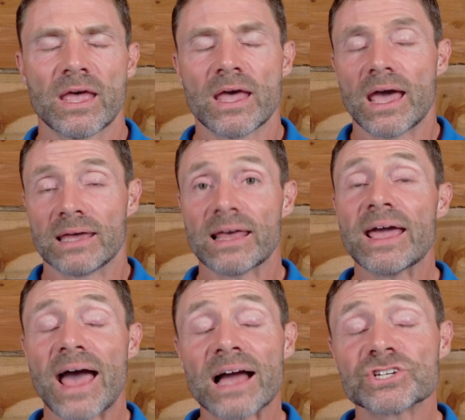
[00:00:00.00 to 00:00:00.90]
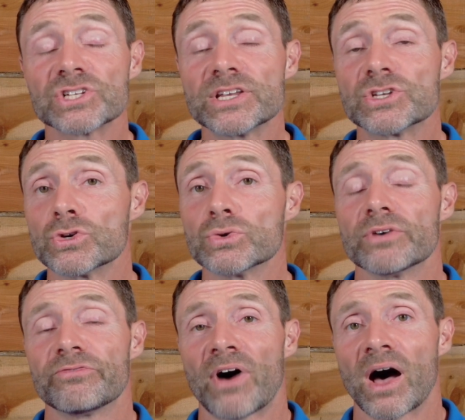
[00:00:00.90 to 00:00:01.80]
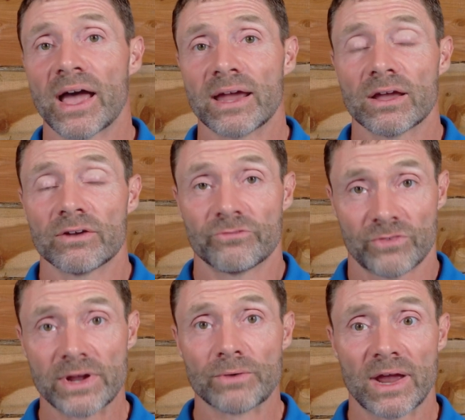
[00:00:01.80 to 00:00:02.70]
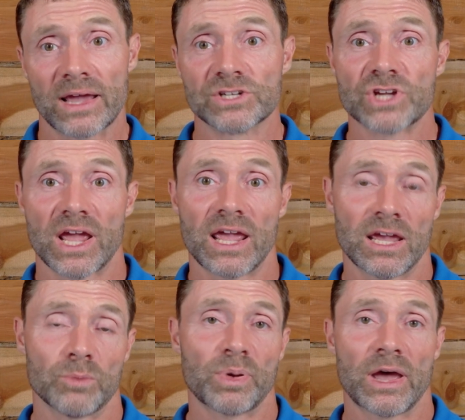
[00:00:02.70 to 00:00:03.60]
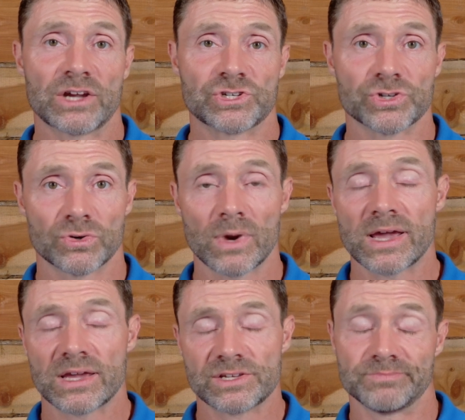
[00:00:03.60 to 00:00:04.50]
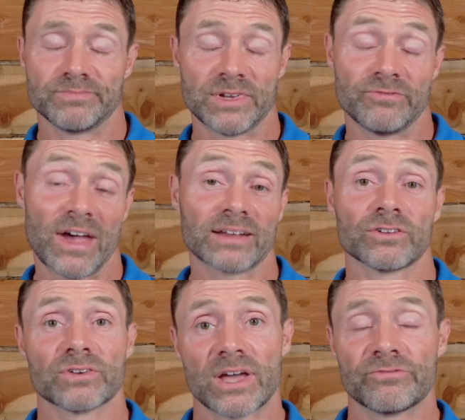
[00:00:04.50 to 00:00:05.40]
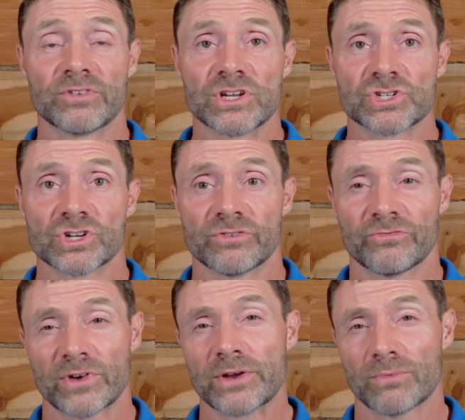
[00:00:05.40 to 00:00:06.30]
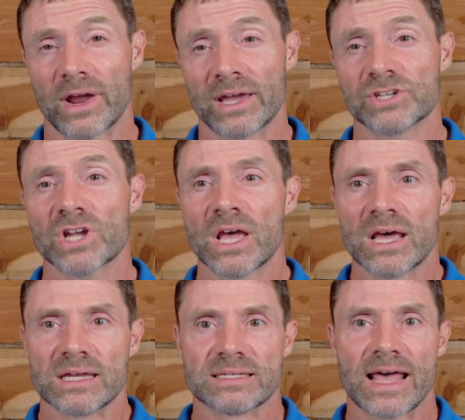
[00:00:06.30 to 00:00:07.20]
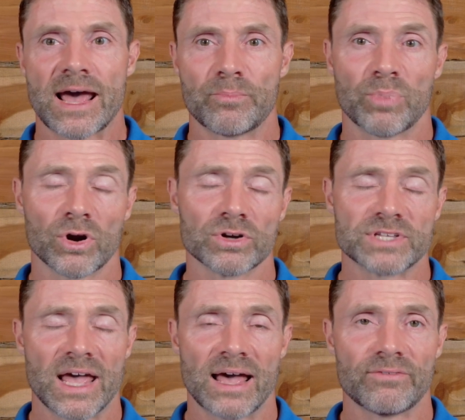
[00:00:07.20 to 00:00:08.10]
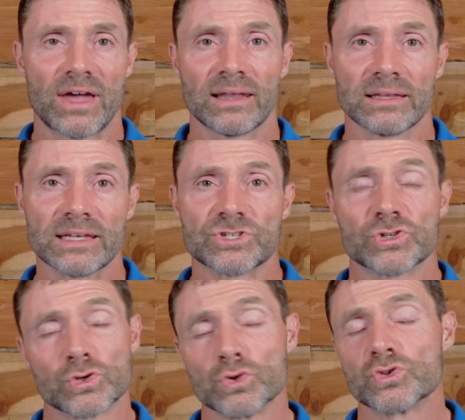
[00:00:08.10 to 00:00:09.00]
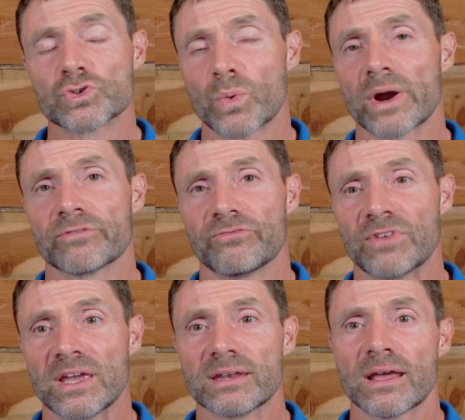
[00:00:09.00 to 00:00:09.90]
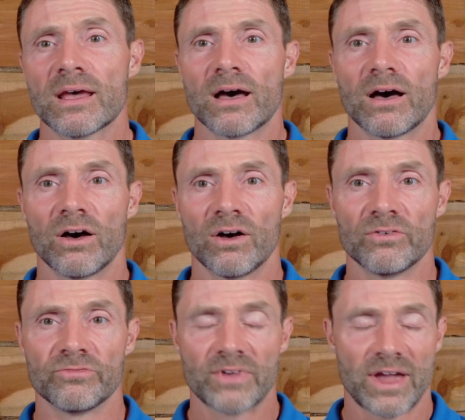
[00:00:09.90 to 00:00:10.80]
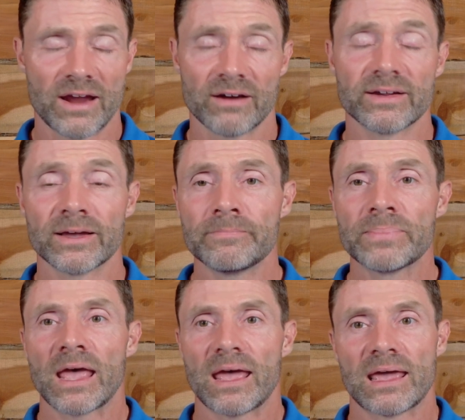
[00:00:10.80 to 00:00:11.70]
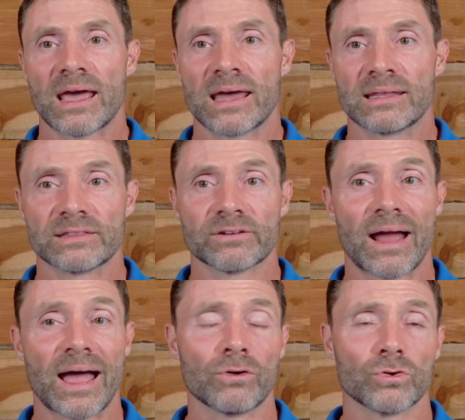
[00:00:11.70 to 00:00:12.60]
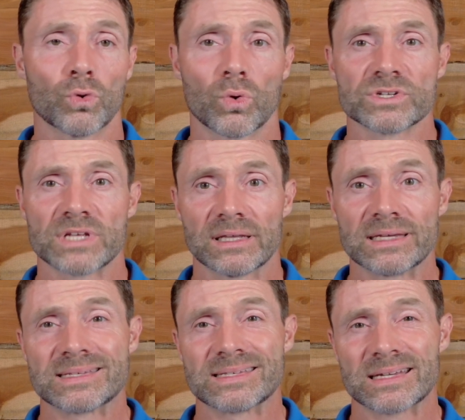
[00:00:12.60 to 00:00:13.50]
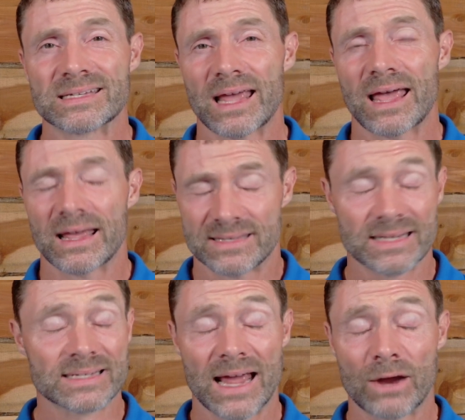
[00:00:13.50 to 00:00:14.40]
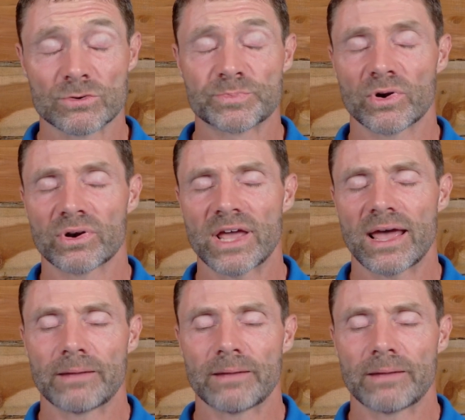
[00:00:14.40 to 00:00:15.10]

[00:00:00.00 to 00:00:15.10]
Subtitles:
And they actually do define free range and pasture raised. In fact, their definition of free range is that birds have at least 2 square feet of area and that they're outdoors at least six hours per day.